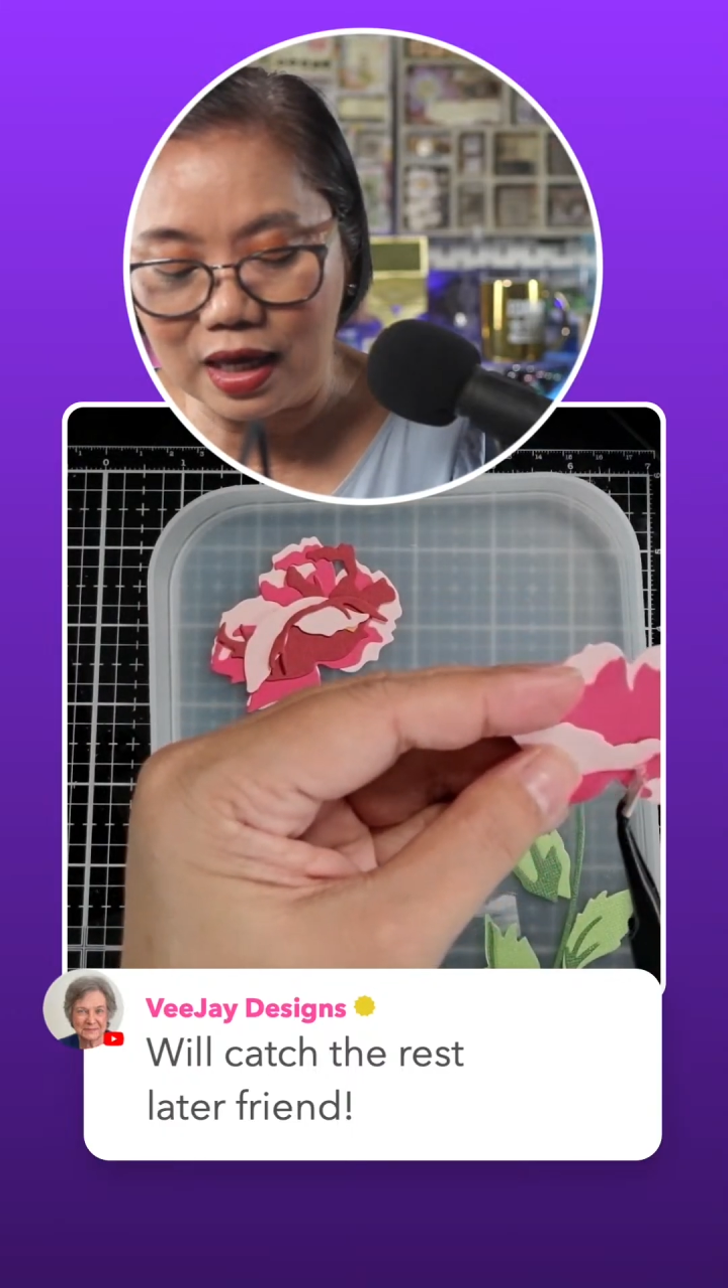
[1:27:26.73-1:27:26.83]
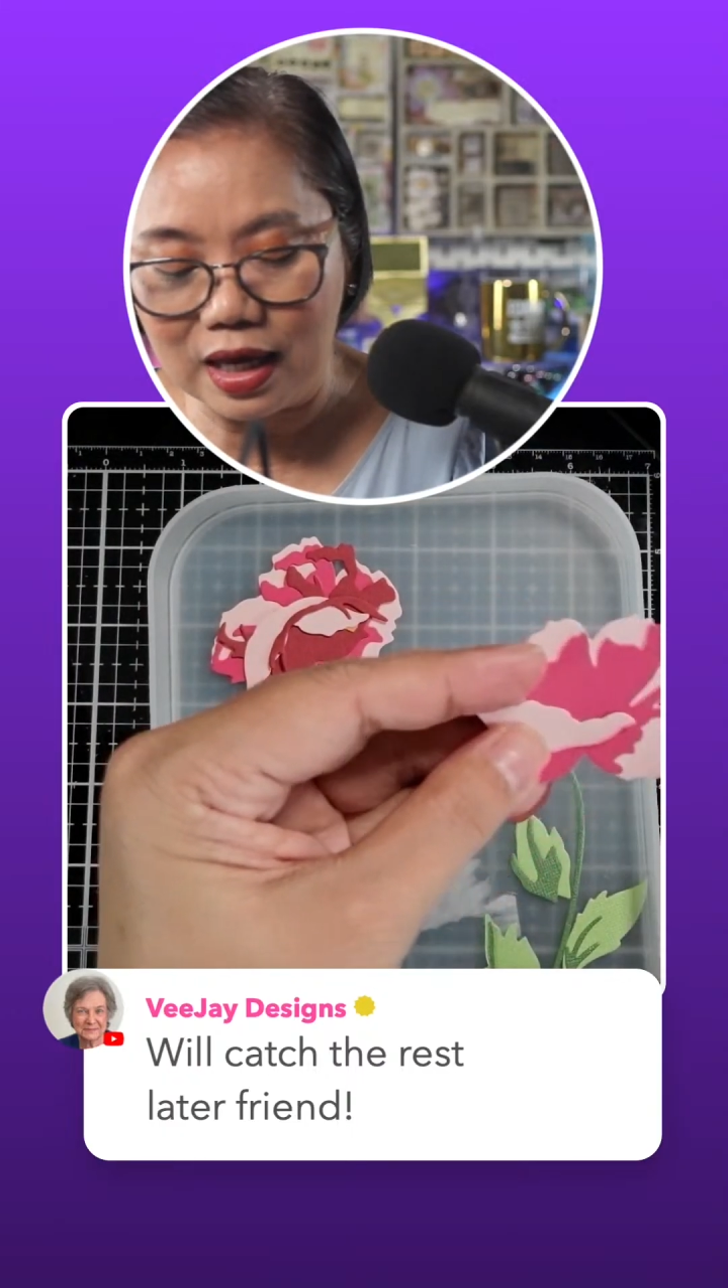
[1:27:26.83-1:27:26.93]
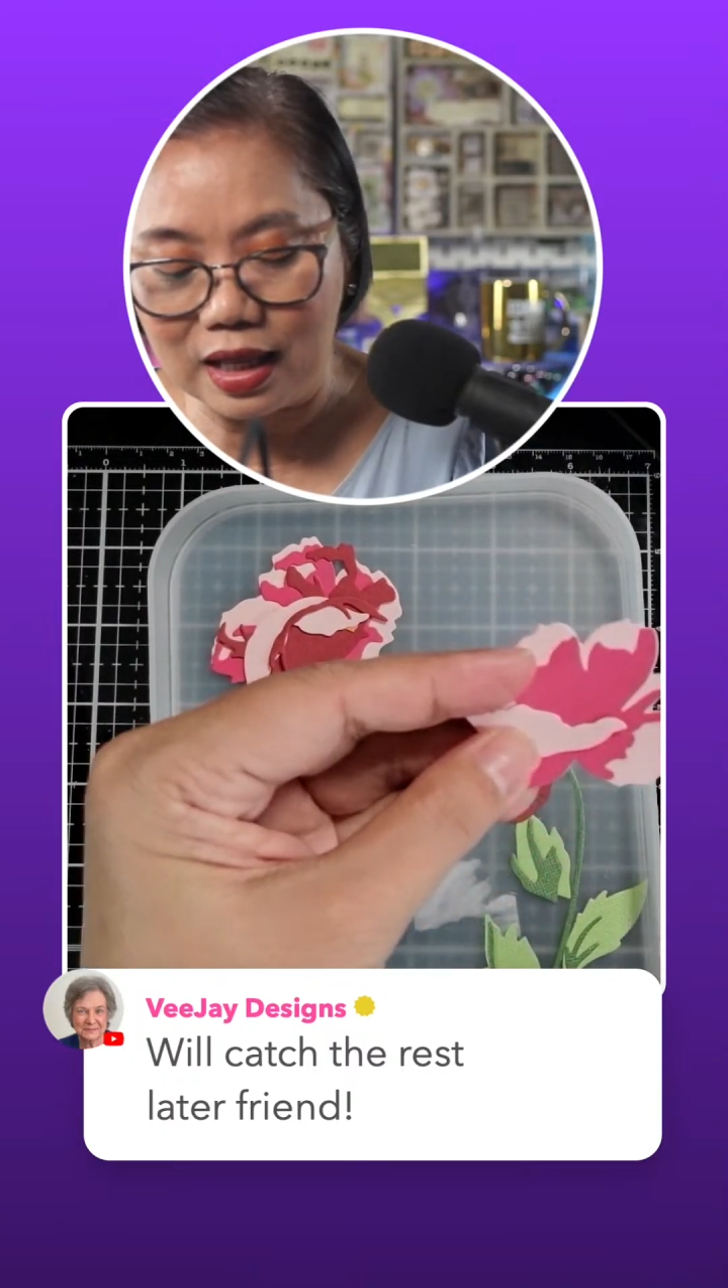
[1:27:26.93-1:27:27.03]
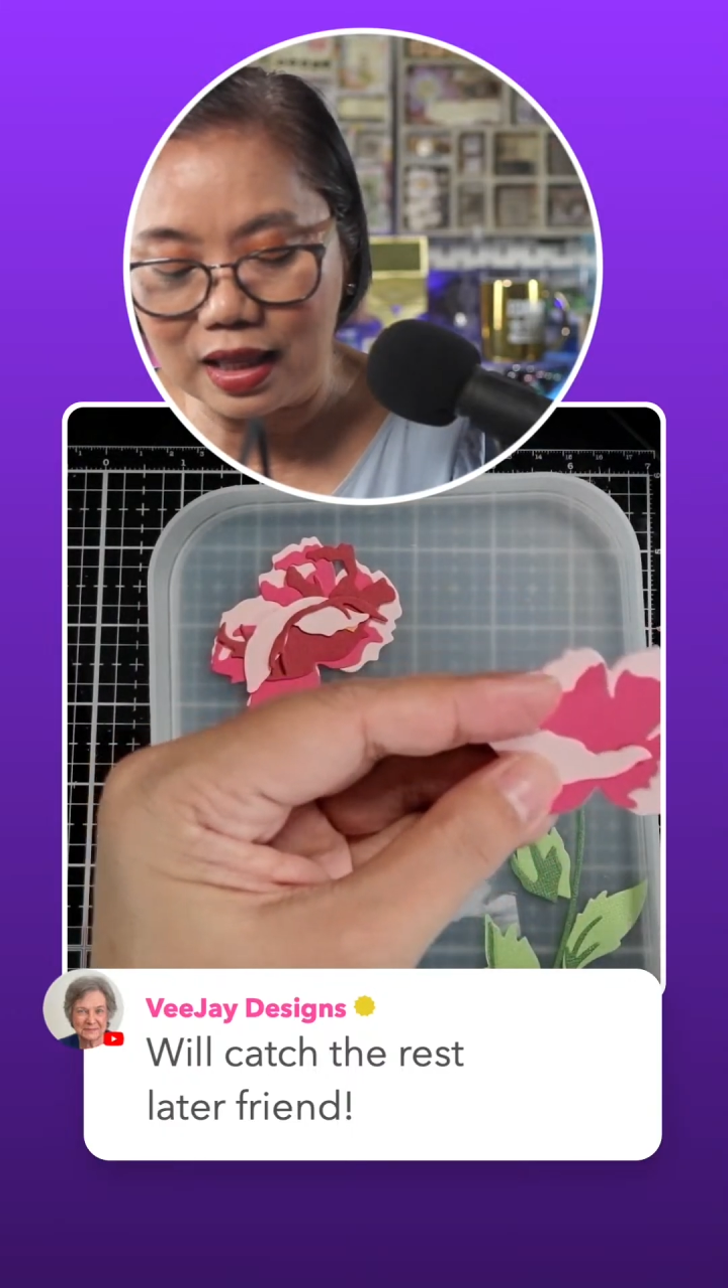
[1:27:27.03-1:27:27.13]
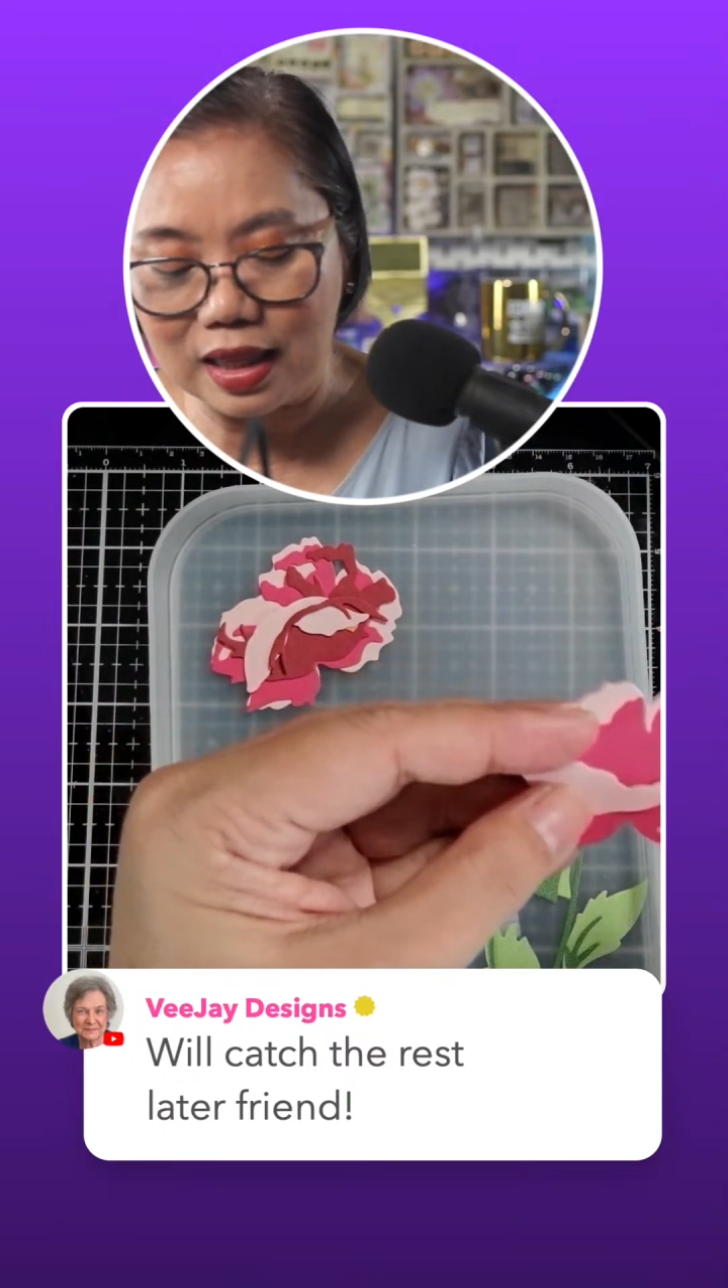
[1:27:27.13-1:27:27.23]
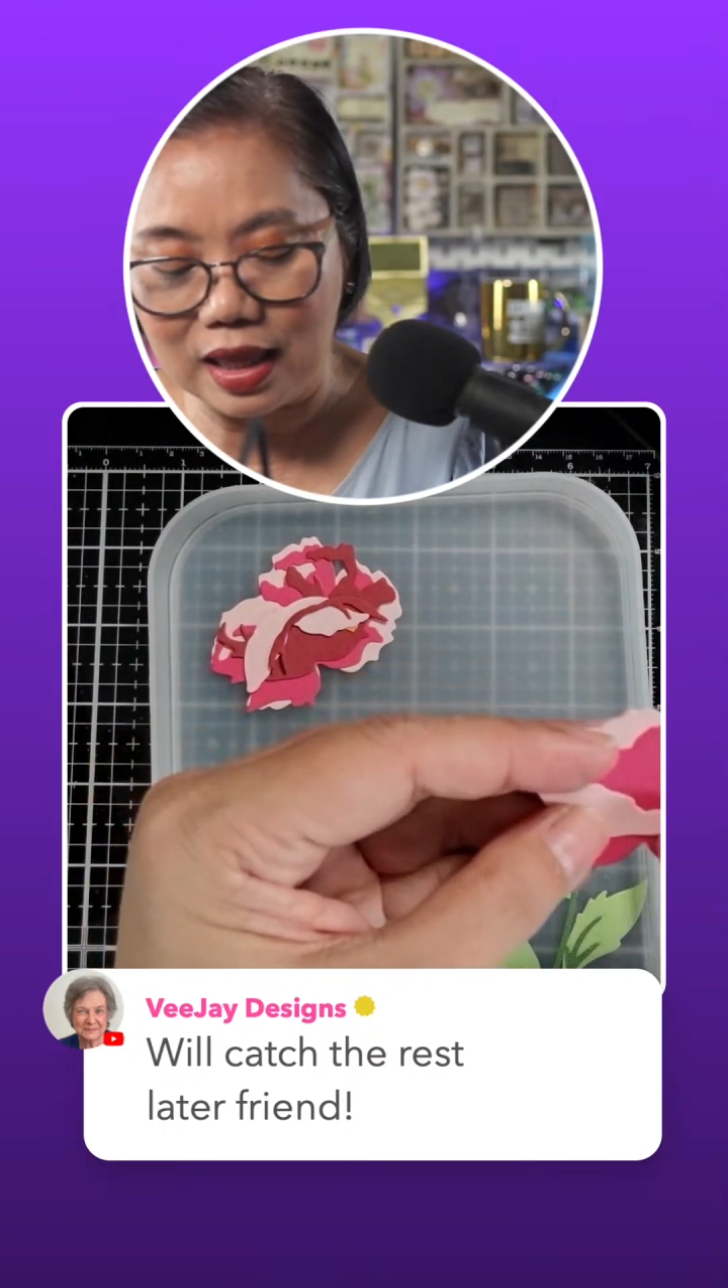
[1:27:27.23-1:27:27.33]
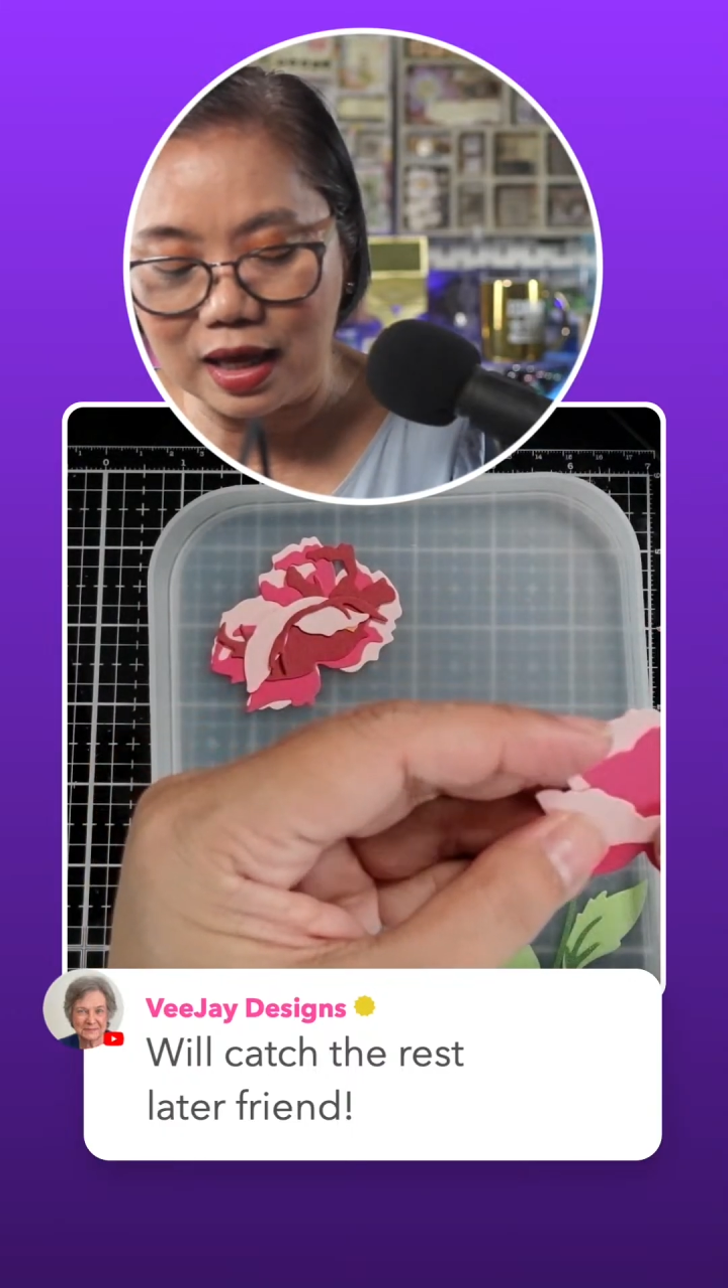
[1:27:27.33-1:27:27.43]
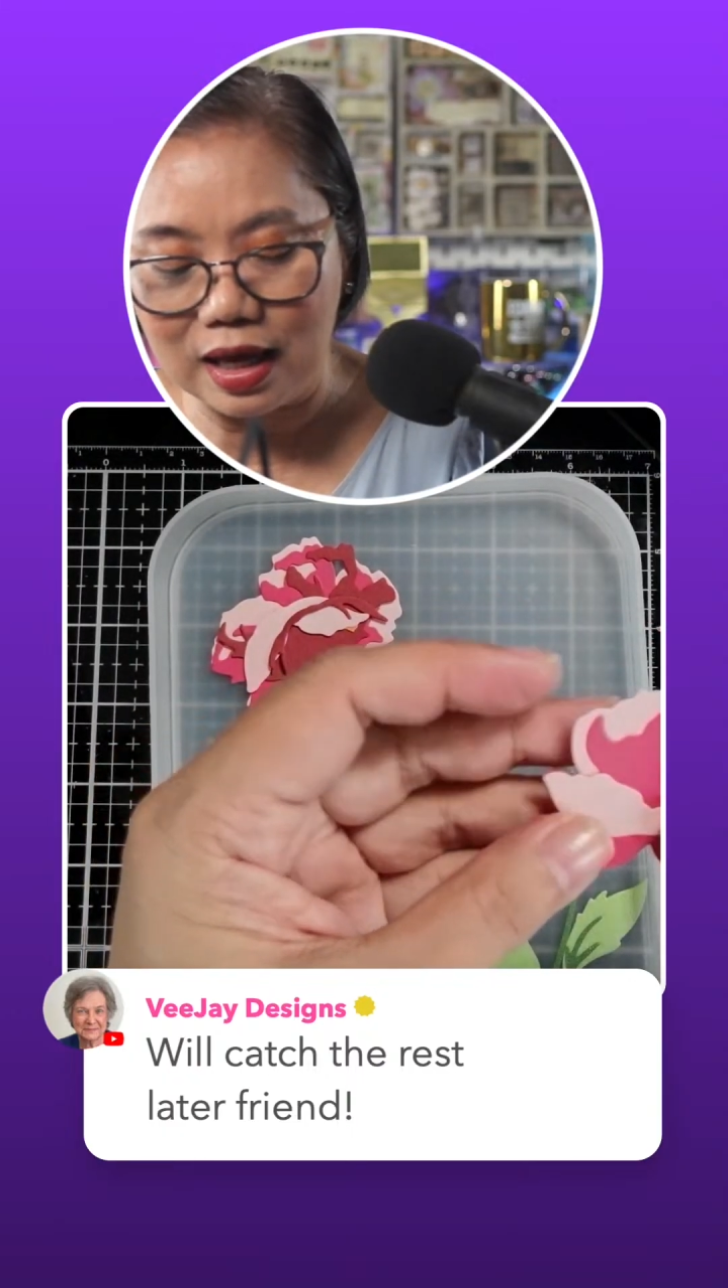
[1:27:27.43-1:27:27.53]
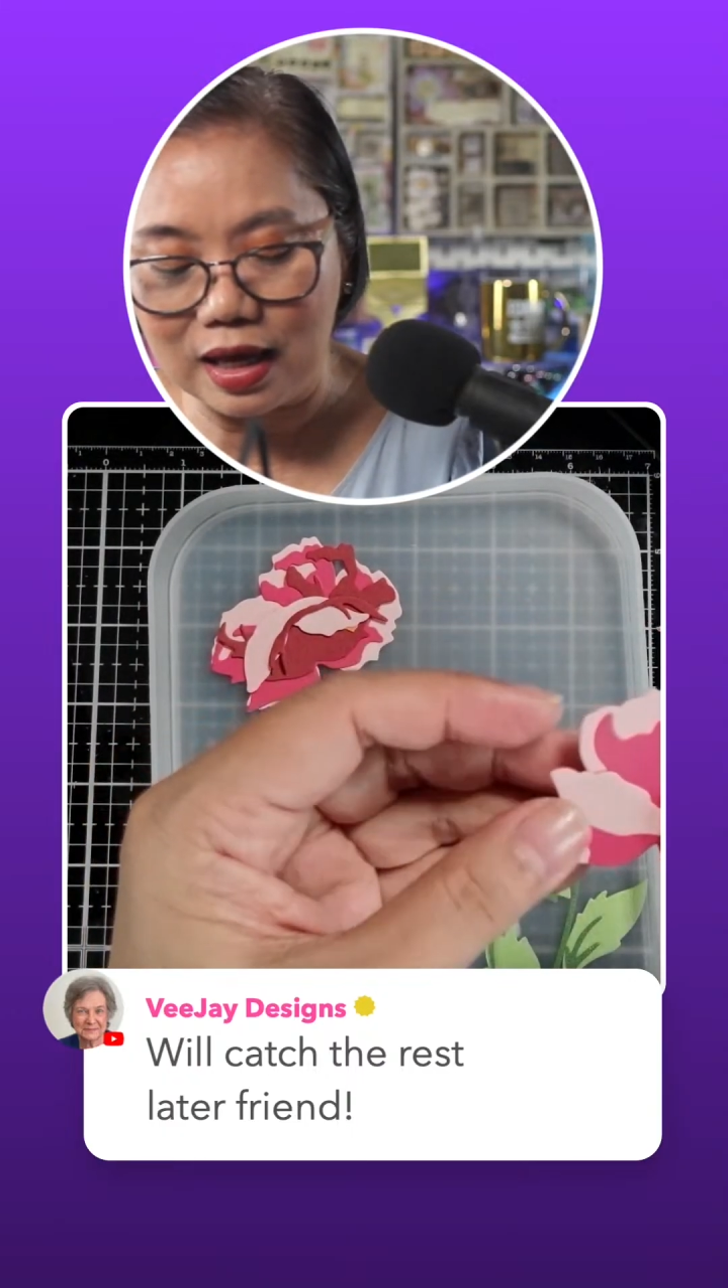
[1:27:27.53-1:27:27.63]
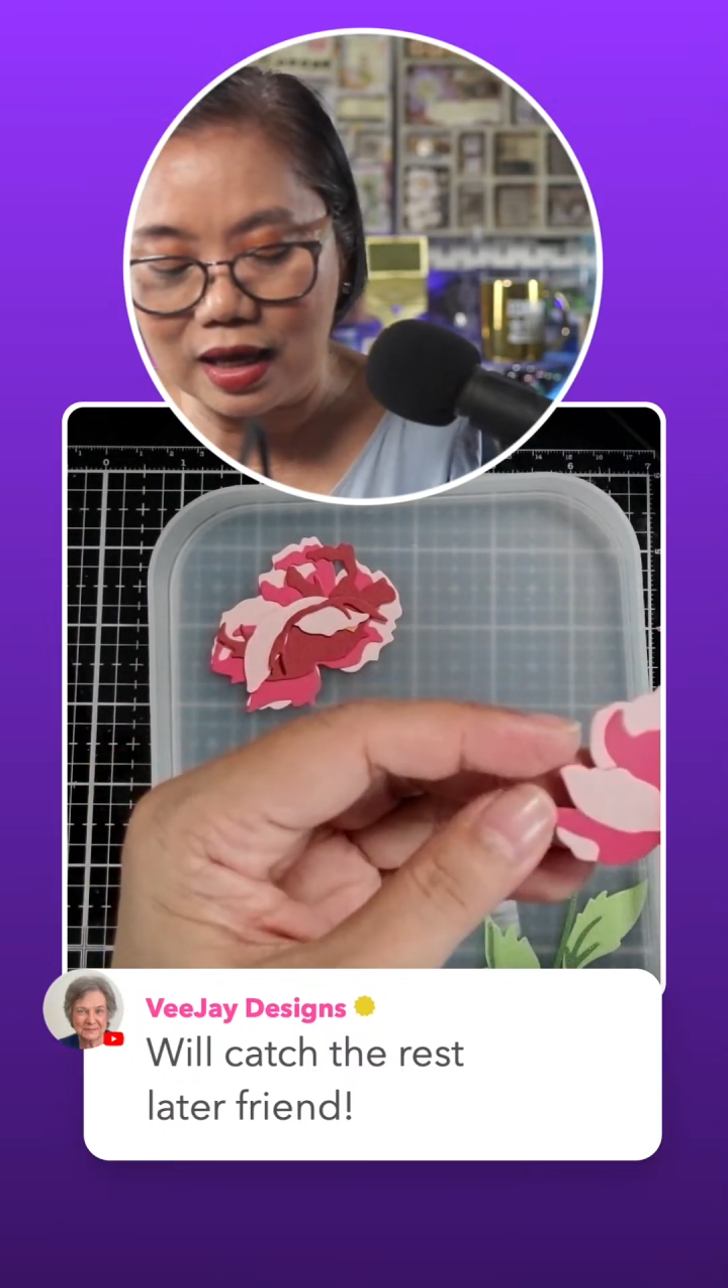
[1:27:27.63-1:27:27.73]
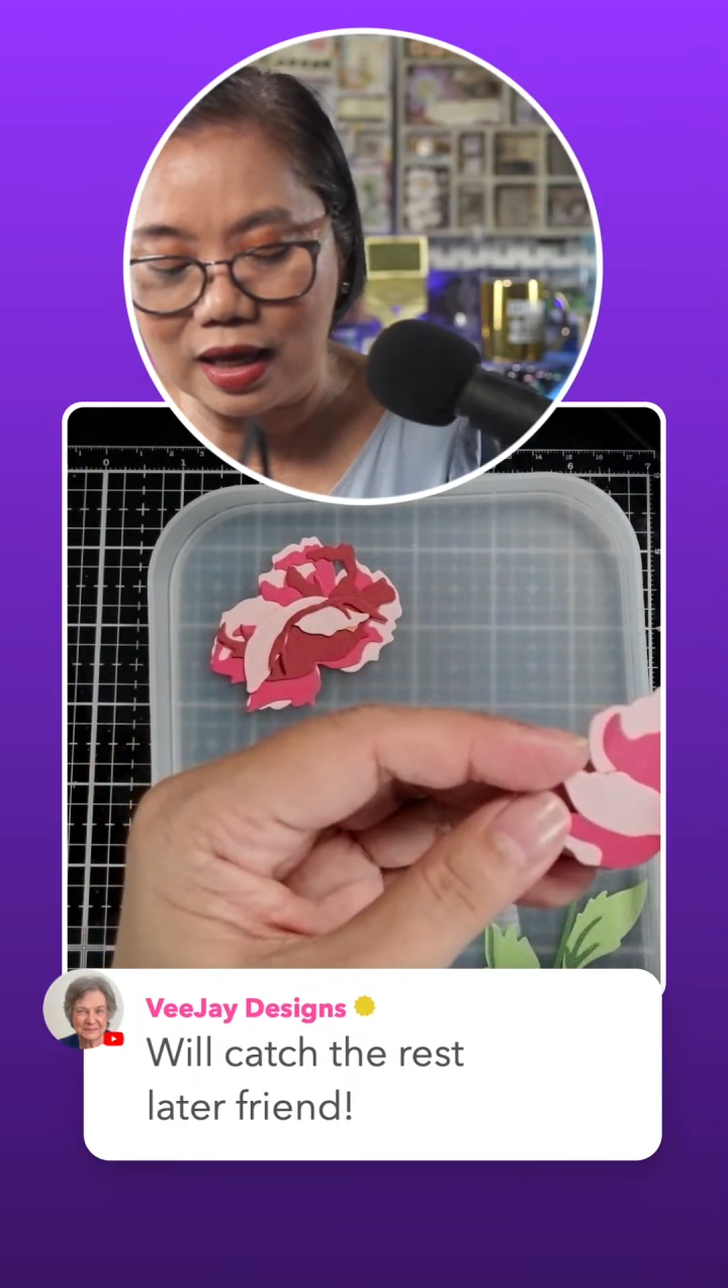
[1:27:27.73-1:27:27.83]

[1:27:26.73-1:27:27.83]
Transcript: in the